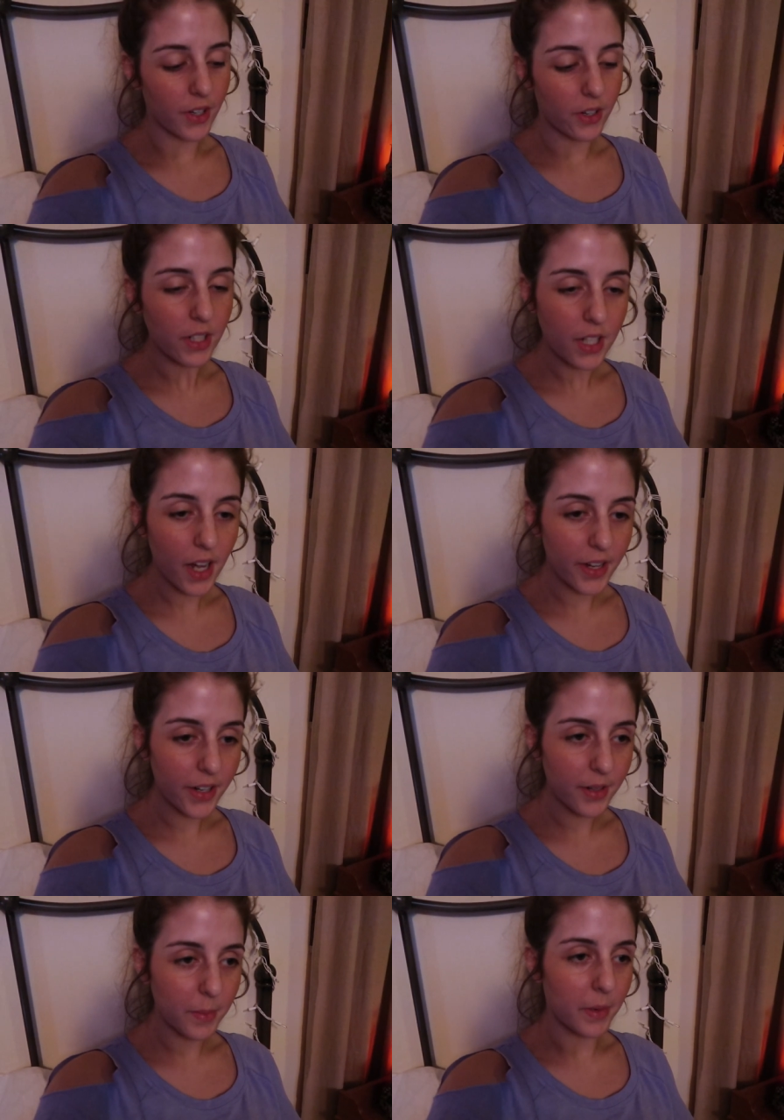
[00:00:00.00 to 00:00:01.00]
very
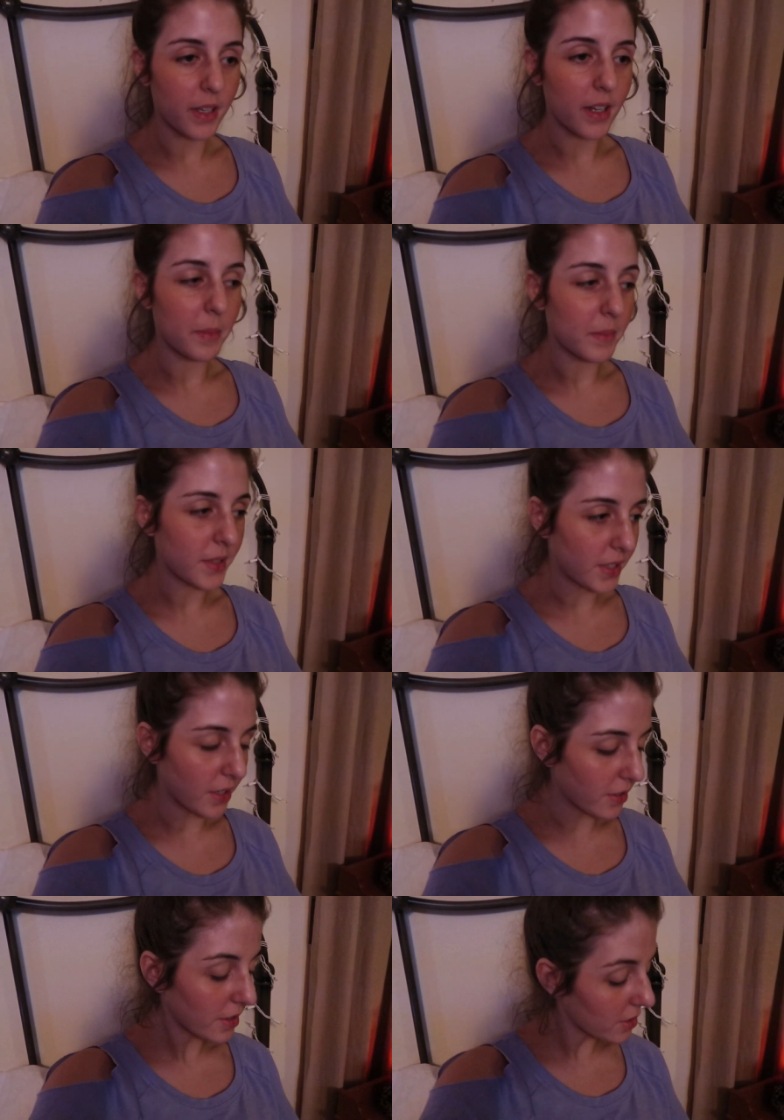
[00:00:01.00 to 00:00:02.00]
tired, but I'm
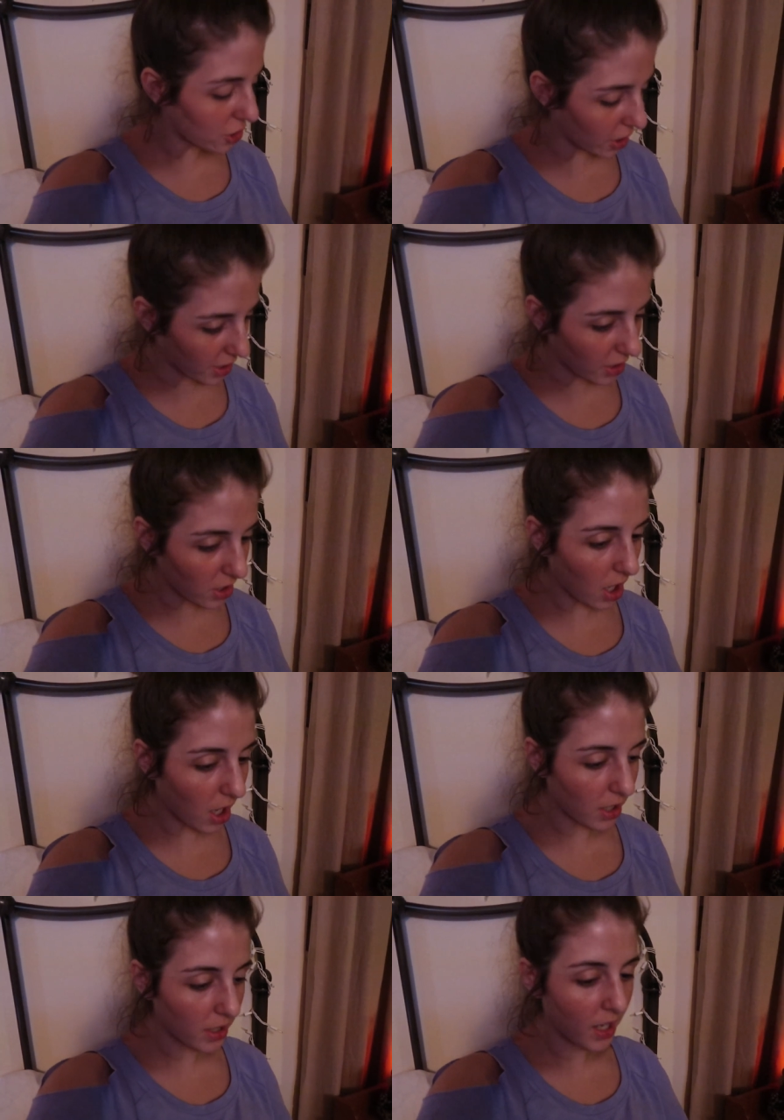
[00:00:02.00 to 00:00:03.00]
still chugging
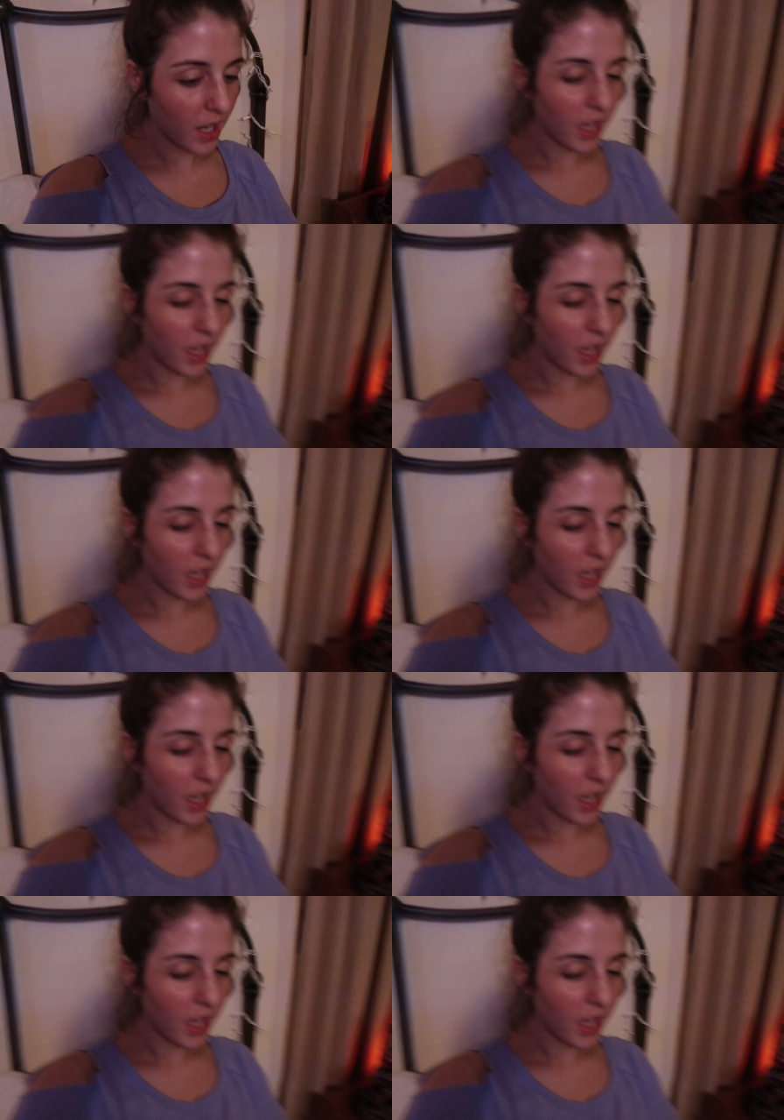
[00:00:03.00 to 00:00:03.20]
along.